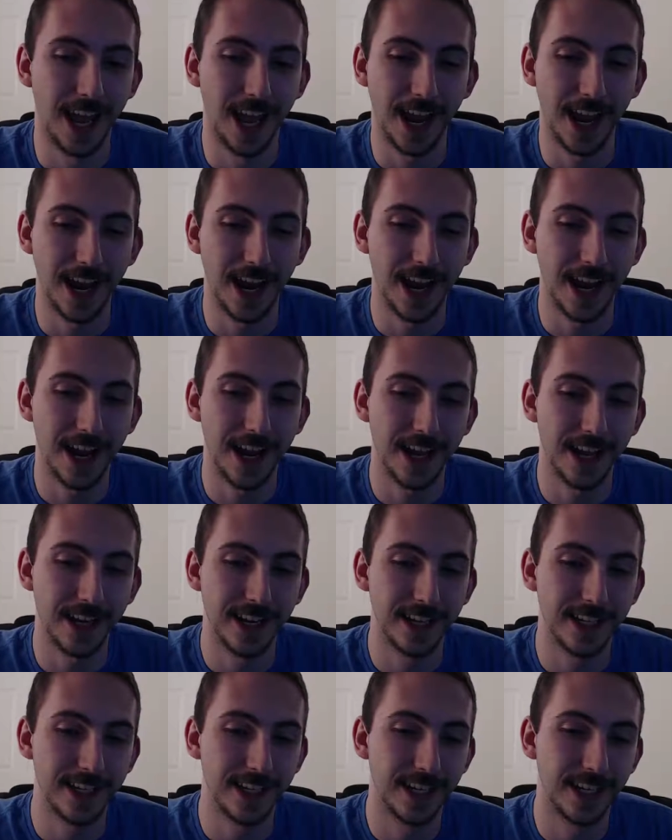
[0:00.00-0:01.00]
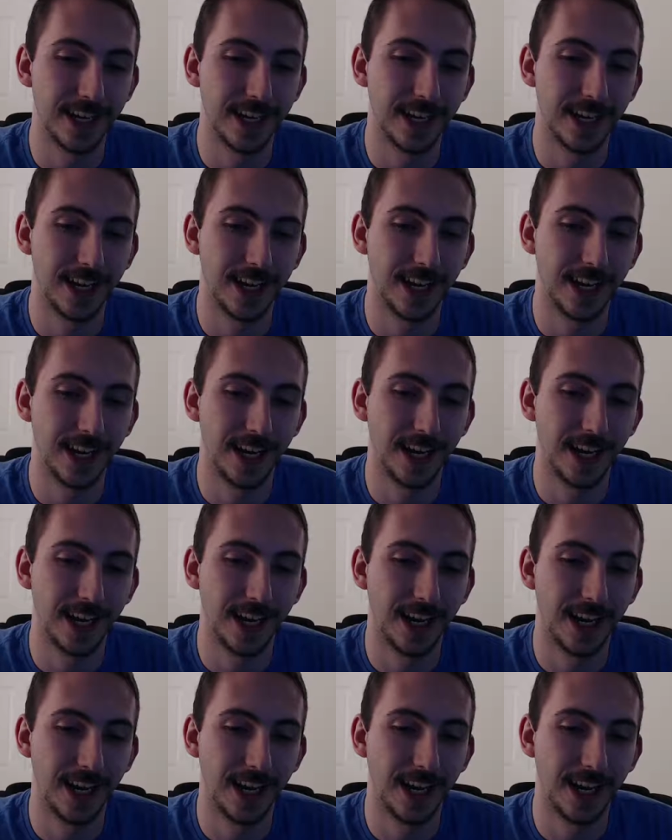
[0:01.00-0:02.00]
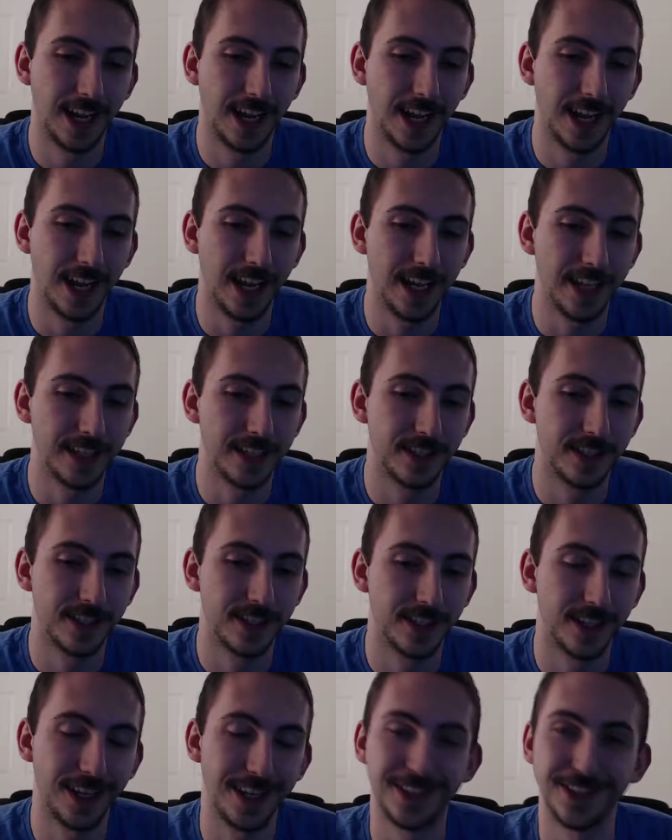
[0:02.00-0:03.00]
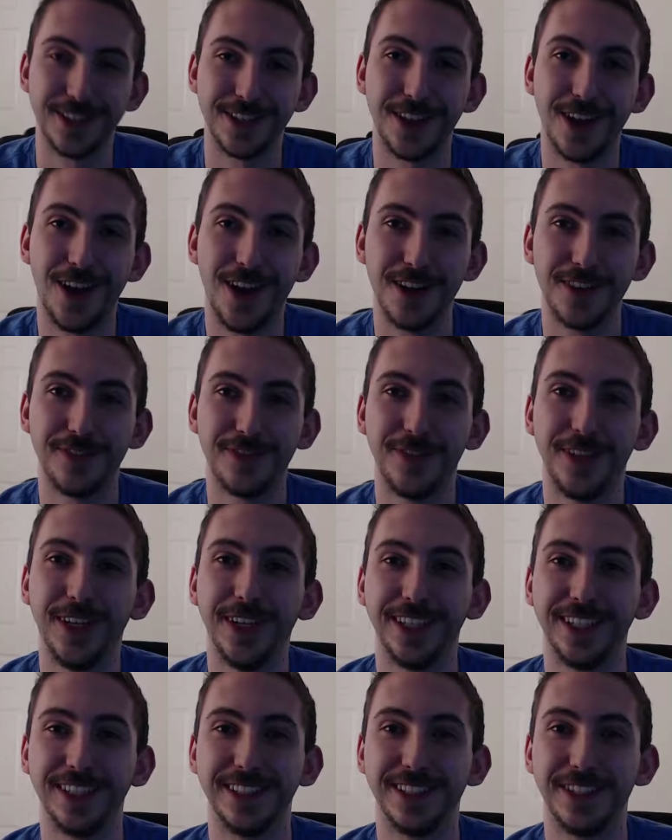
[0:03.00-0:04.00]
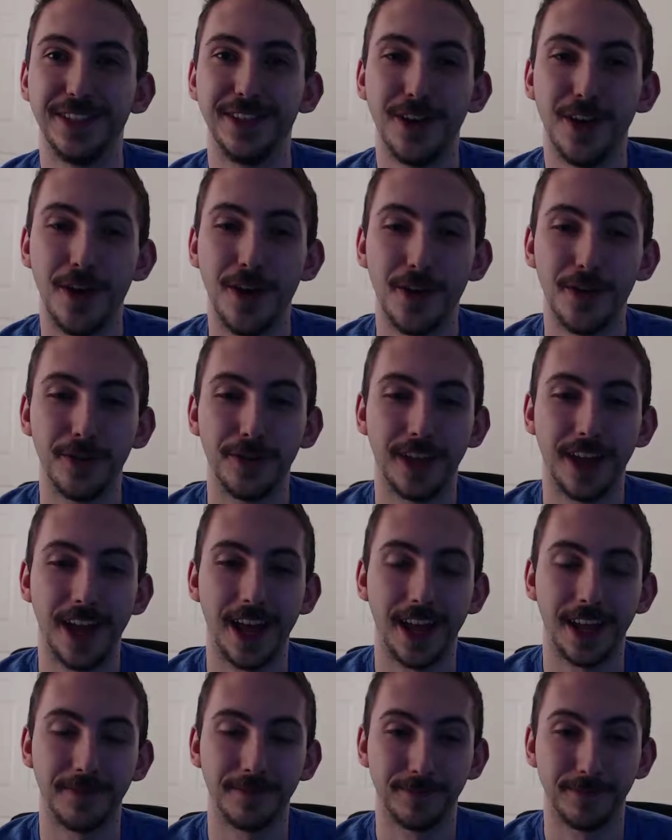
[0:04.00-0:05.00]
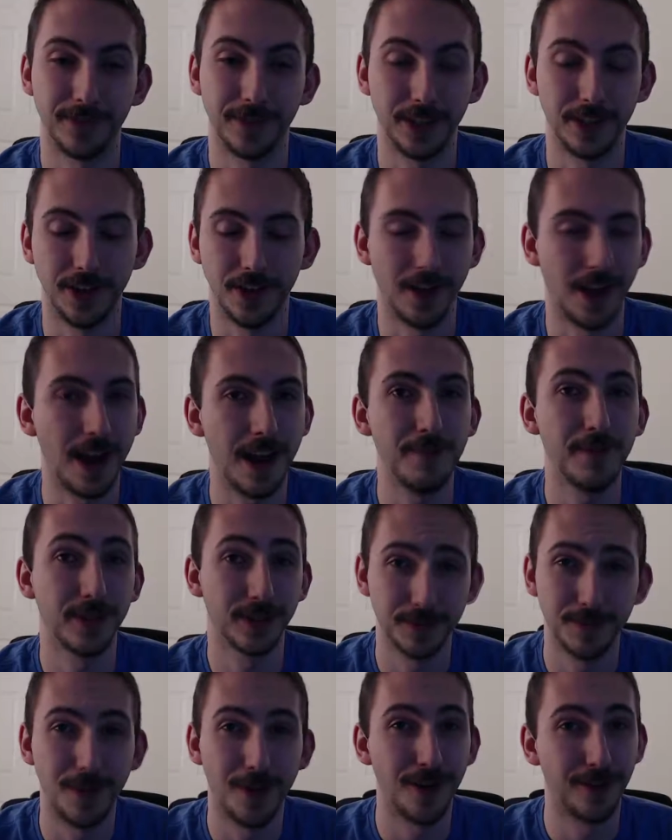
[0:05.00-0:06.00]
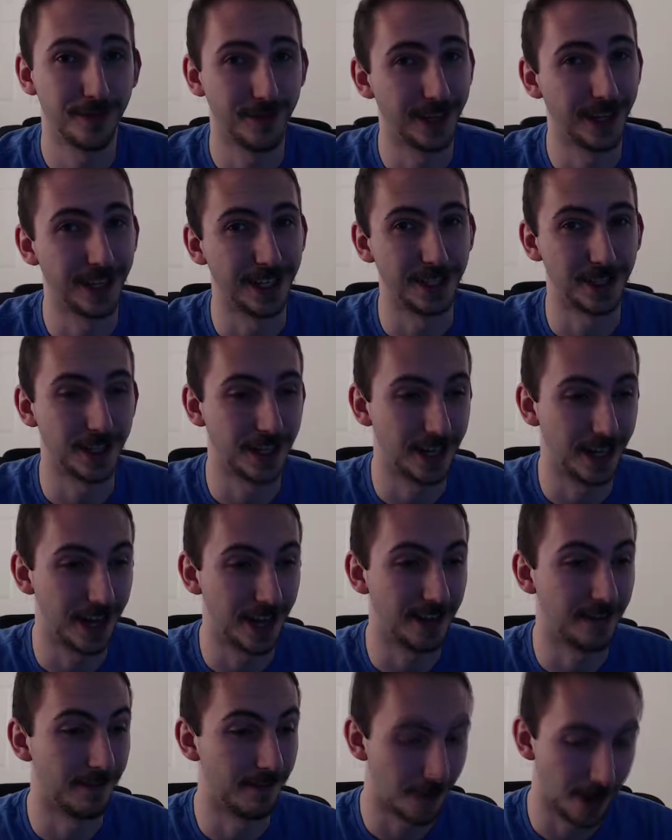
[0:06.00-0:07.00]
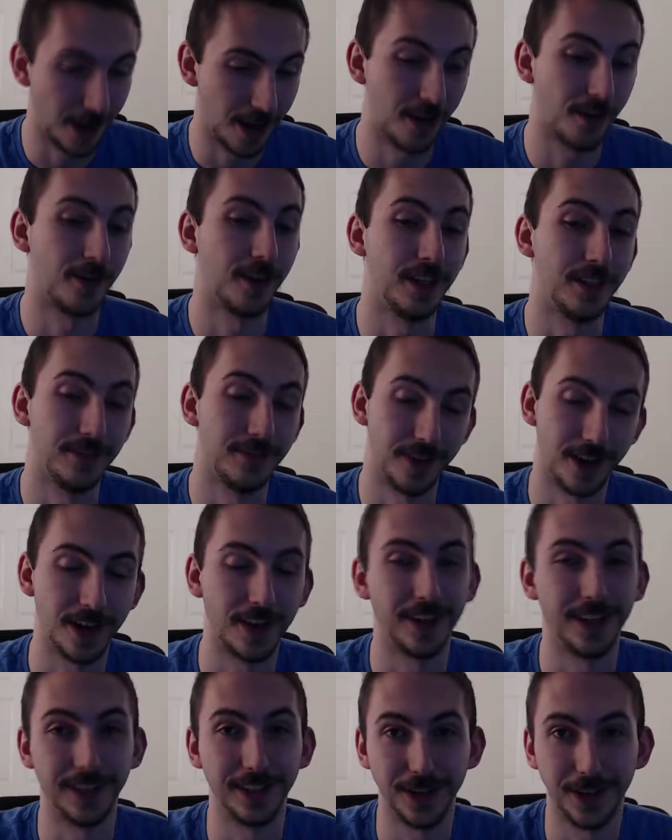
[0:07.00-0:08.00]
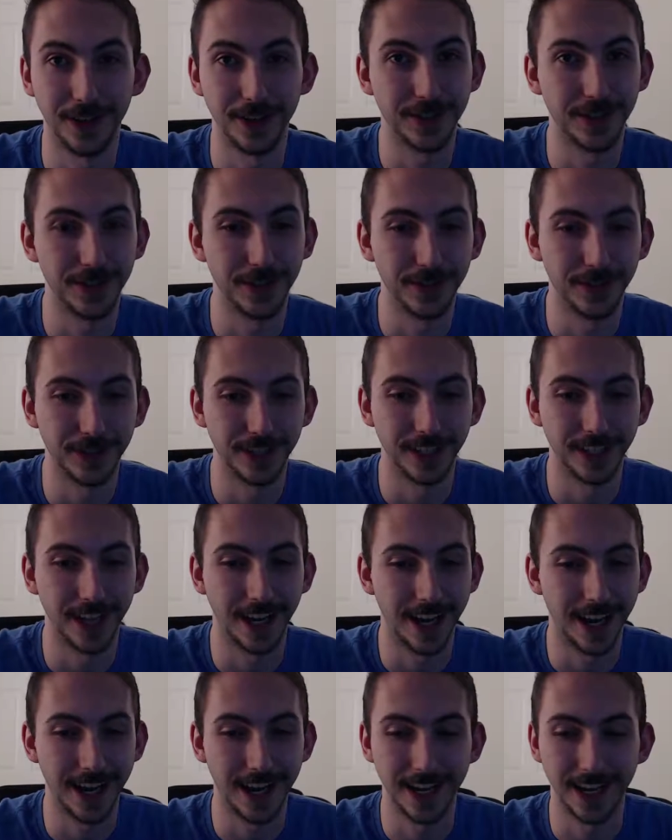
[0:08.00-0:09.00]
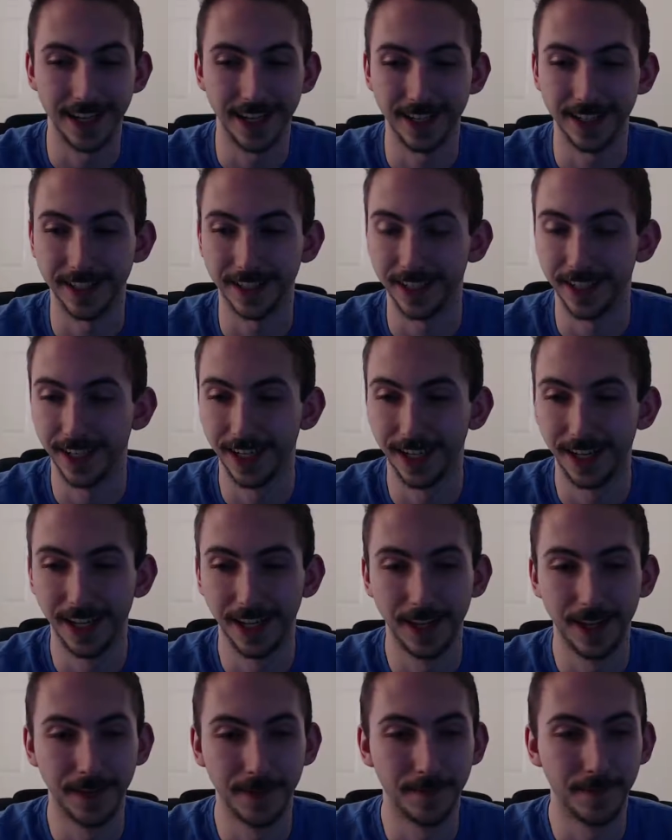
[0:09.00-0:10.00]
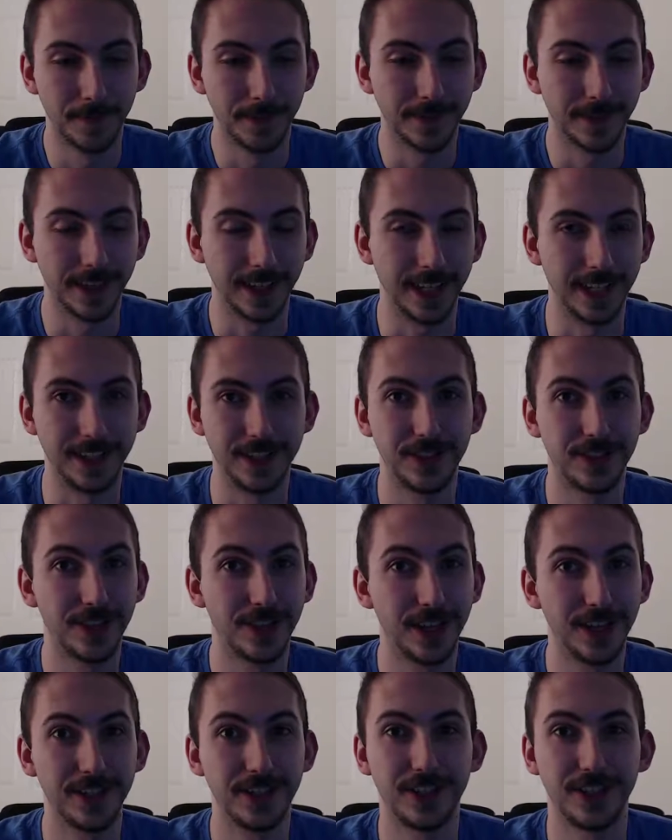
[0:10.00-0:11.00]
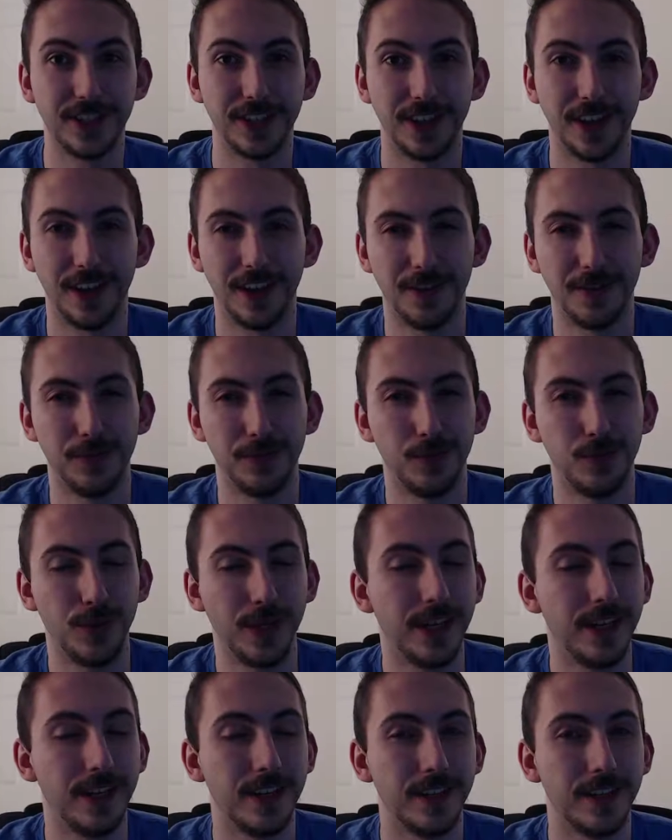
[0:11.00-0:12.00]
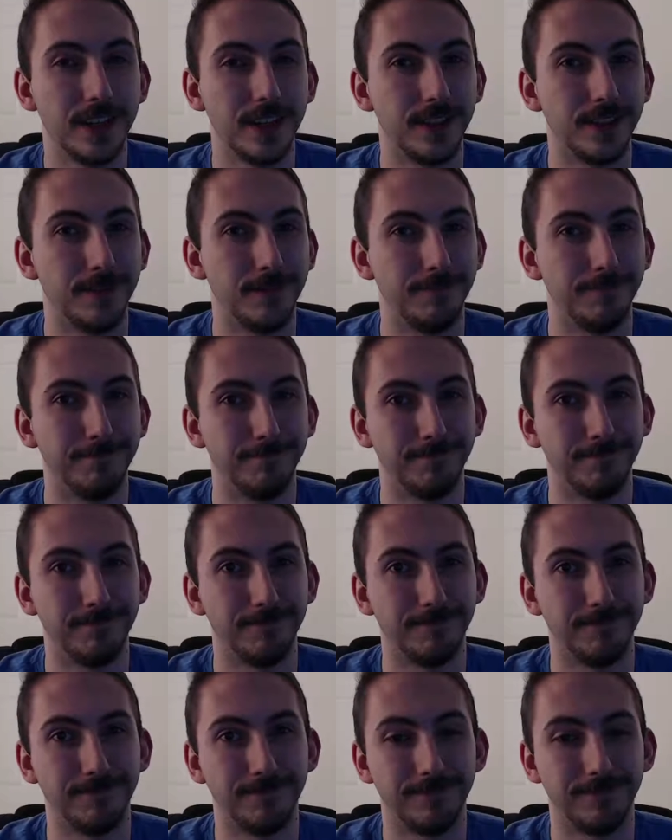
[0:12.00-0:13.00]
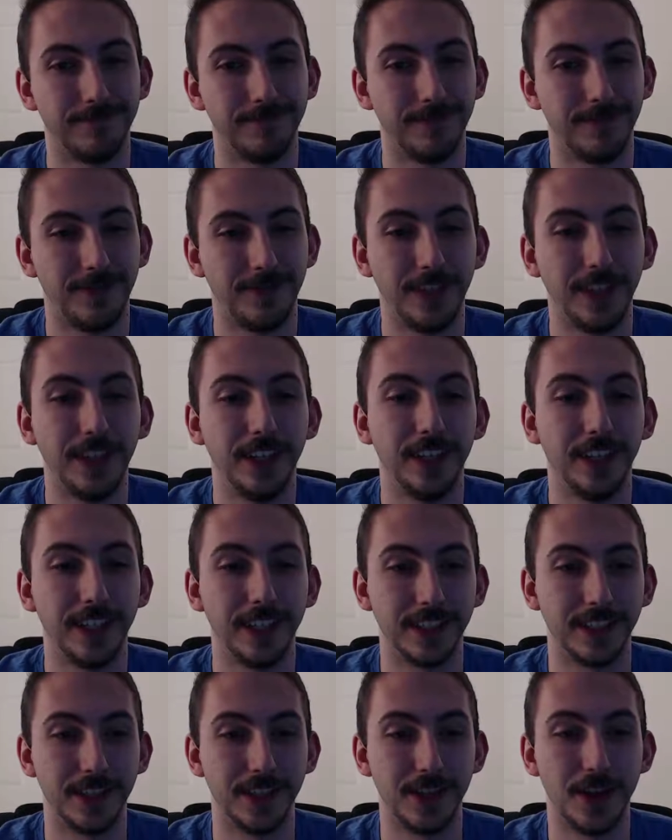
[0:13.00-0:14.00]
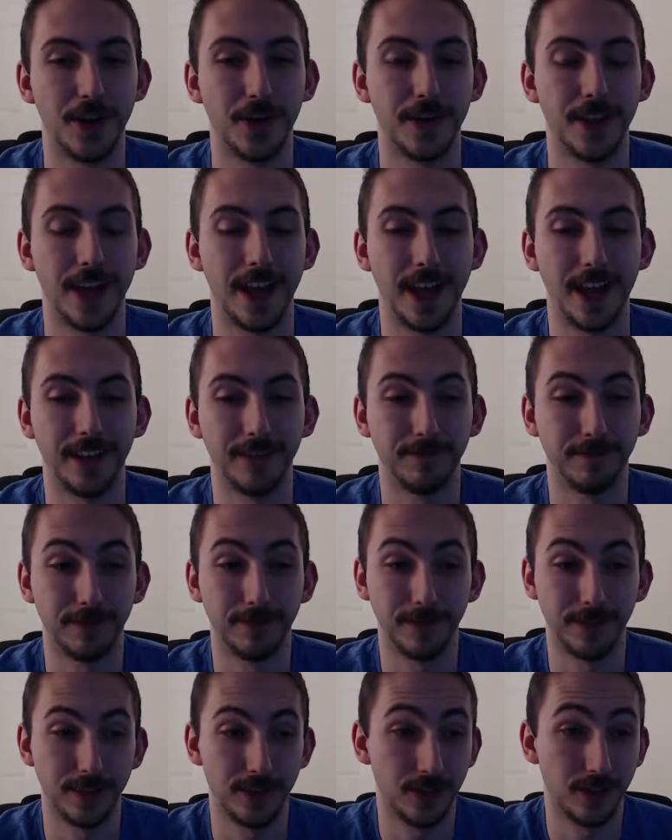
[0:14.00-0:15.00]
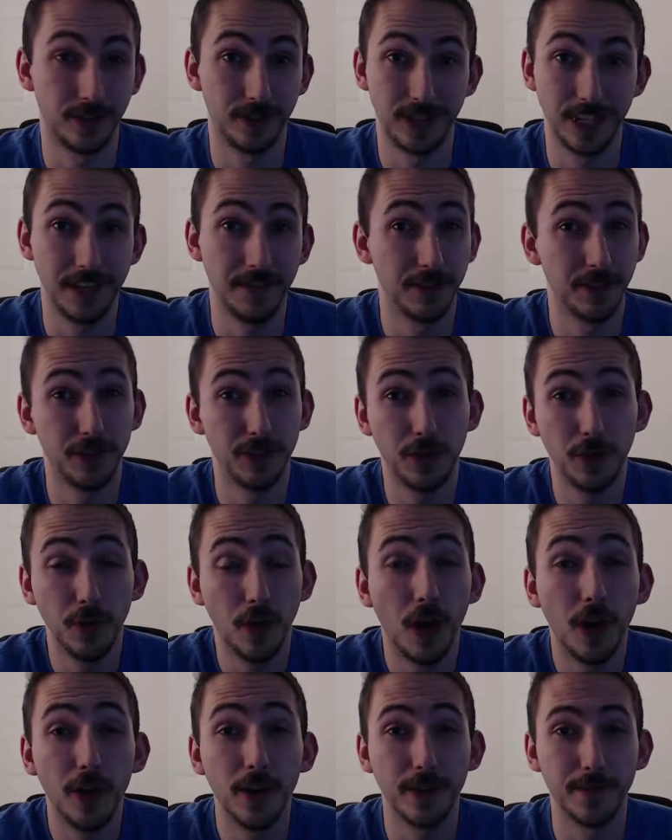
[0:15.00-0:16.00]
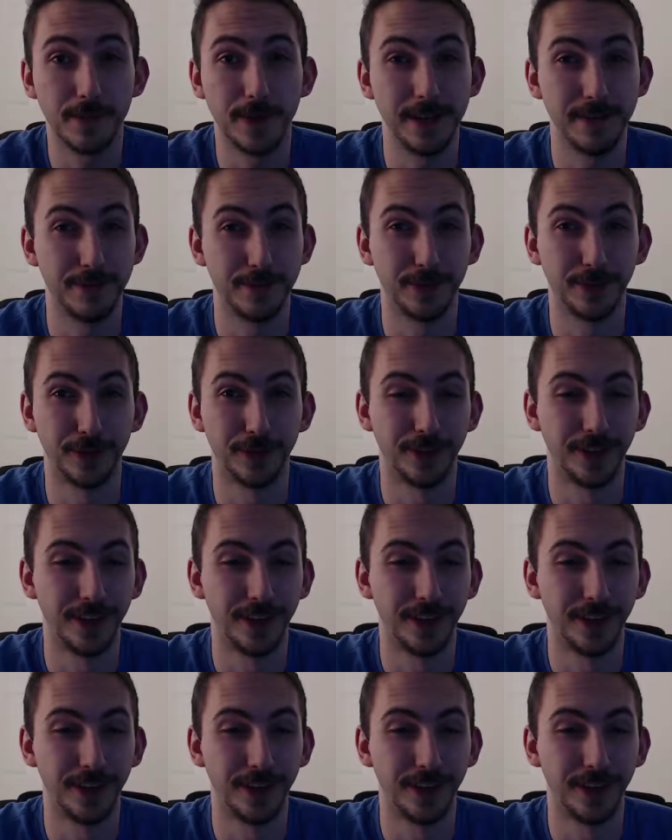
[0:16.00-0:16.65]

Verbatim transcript: And it's it's an odd feeling to know that, you know, I'm a small fish in a very, very large ocean and it's such a weird feeling to know that just even 200 people